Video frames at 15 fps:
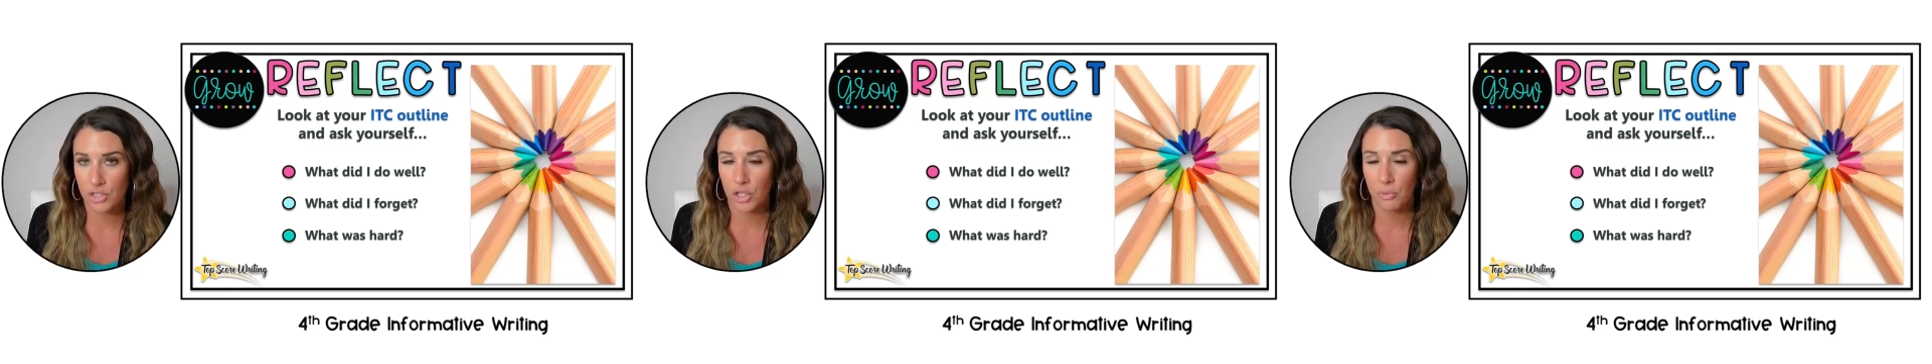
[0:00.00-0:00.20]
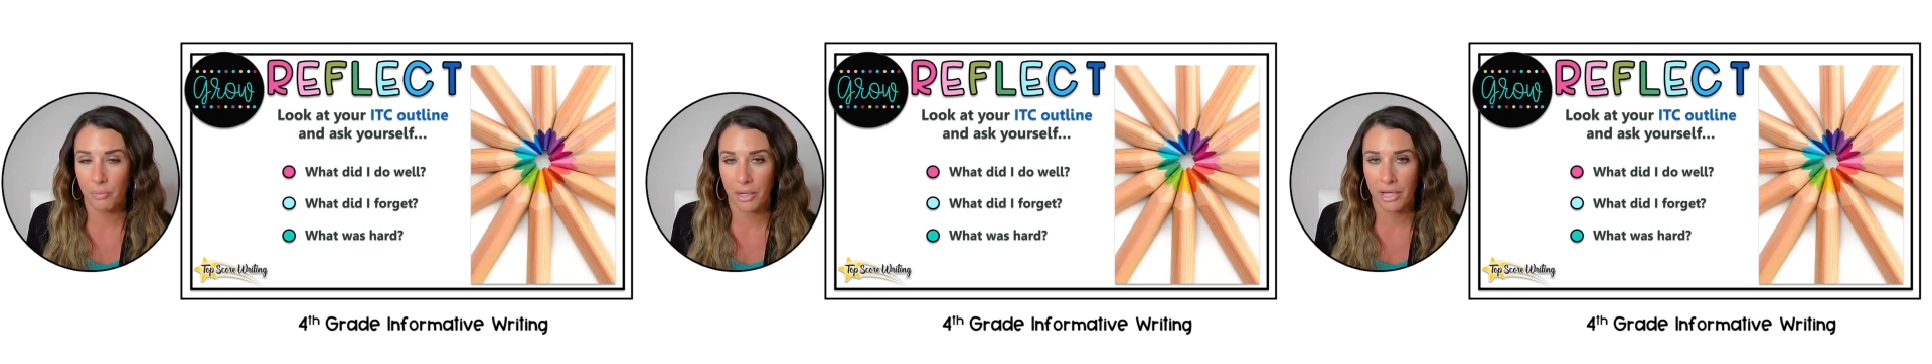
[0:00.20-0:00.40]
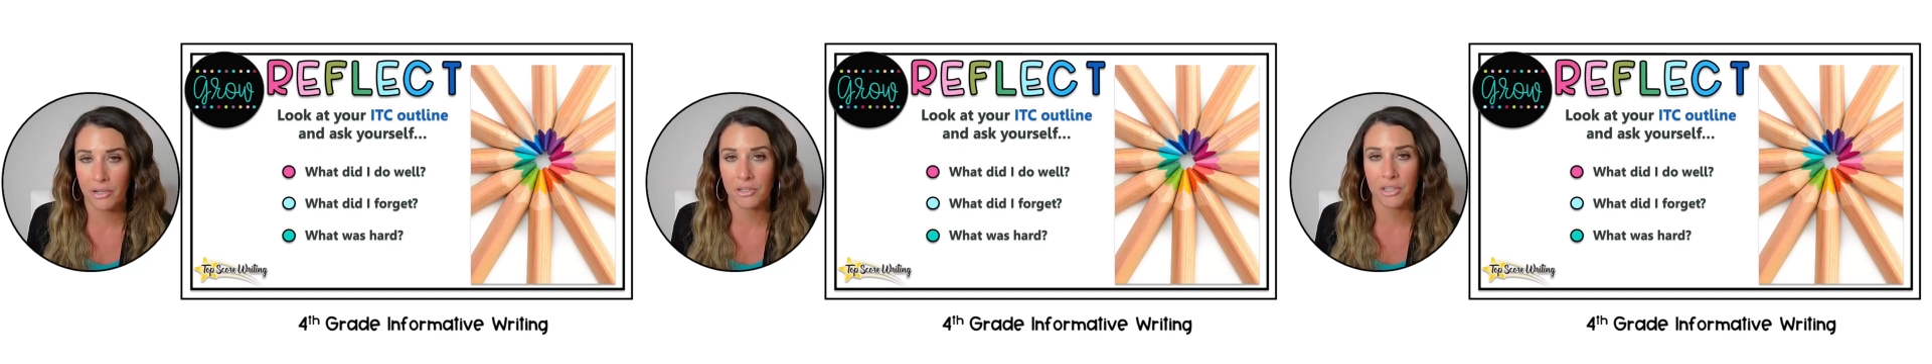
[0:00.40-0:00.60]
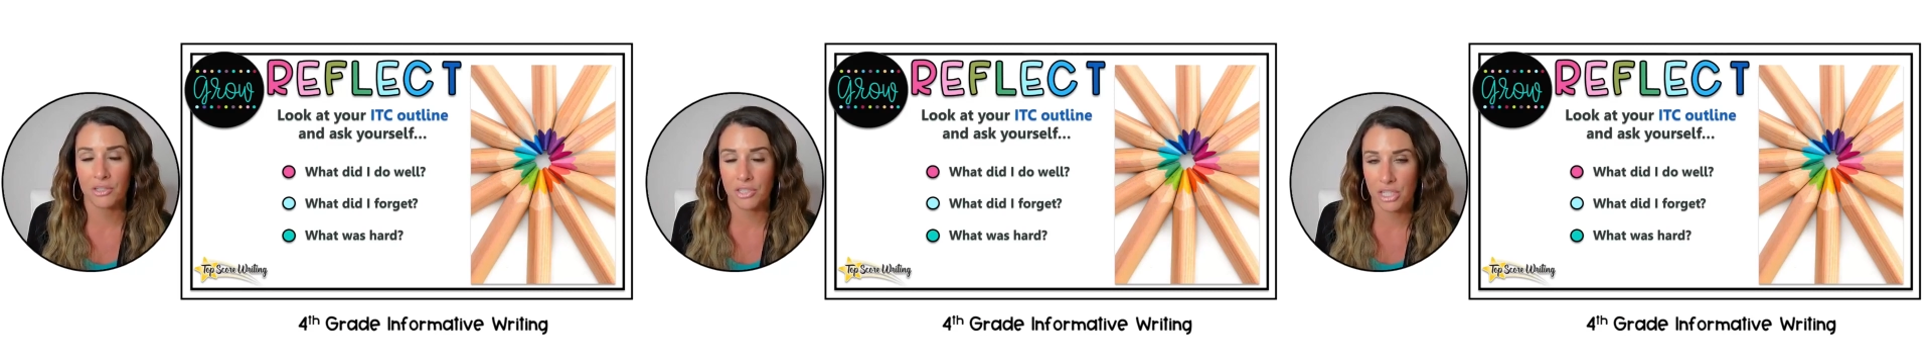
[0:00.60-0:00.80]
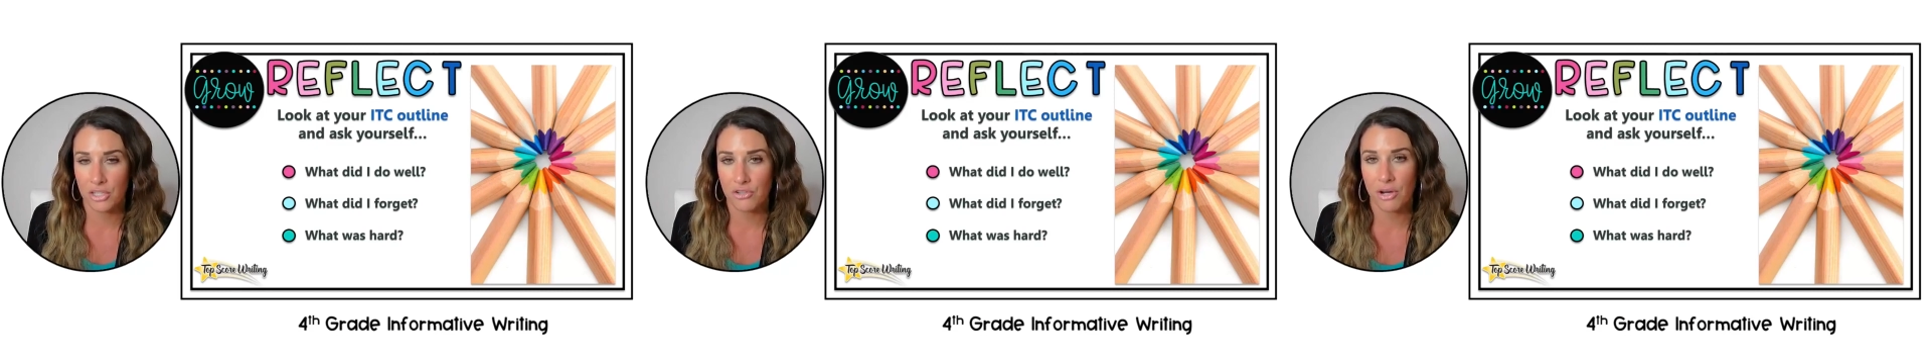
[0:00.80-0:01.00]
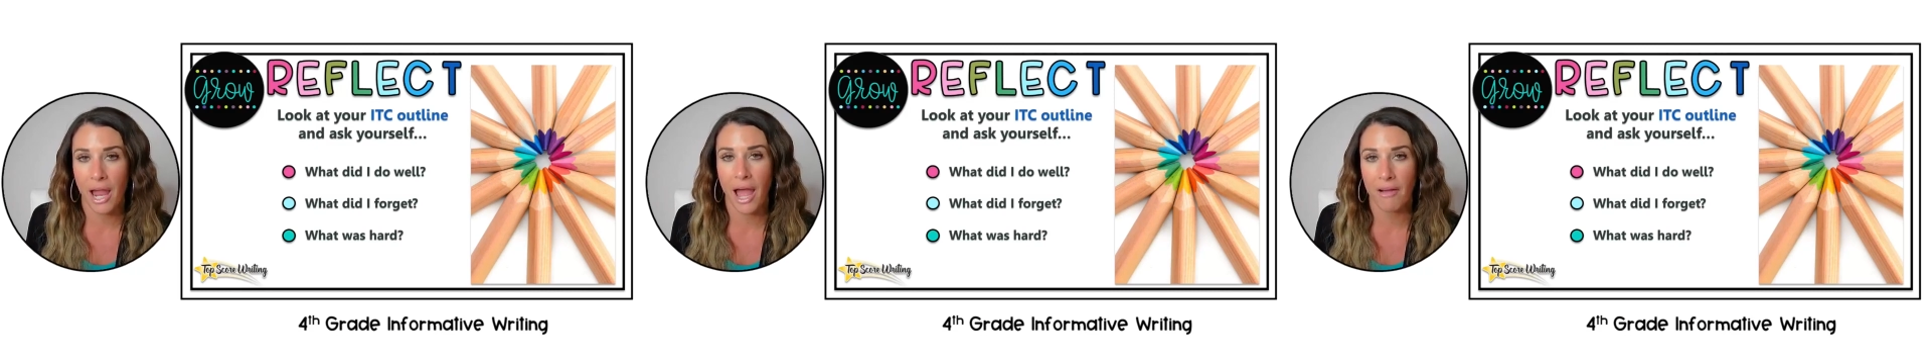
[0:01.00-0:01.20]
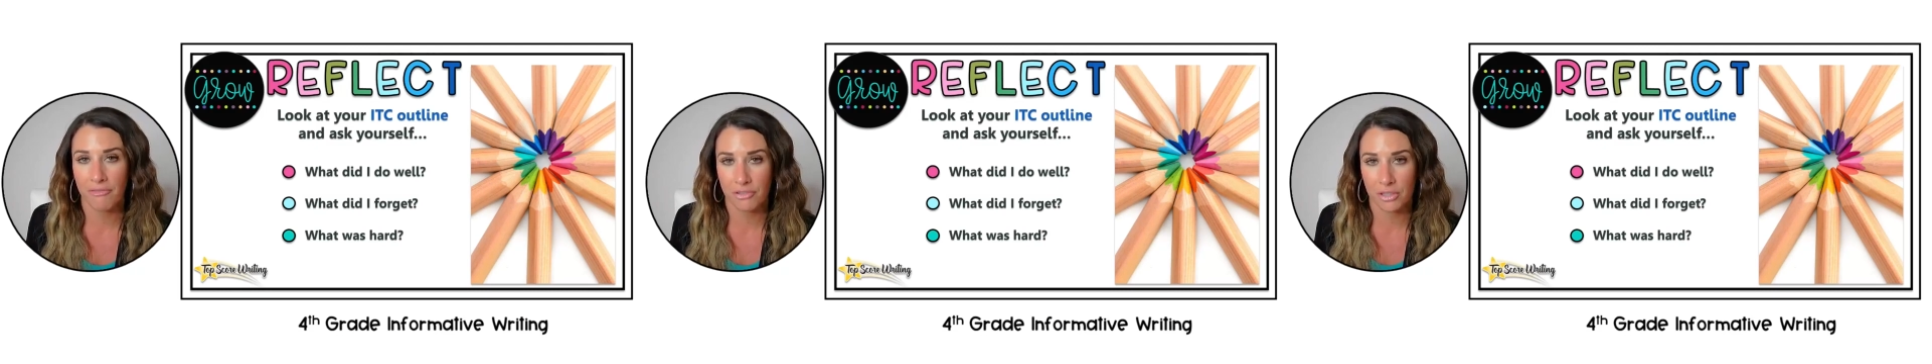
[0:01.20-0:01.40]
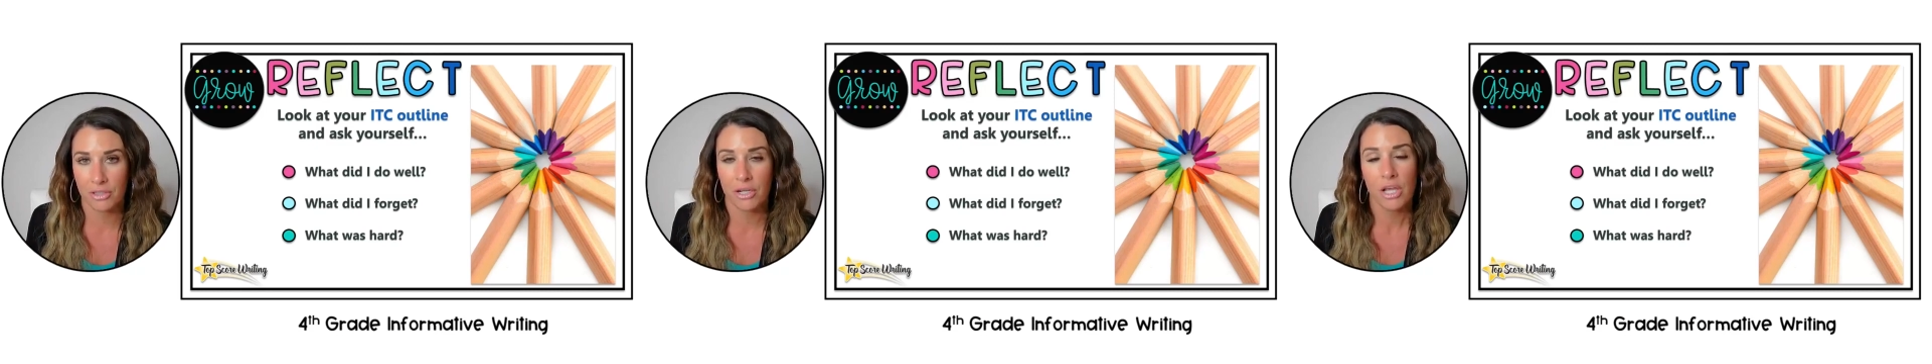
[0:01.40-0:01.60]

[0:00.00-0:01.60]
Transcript: to your parent or your teacher after,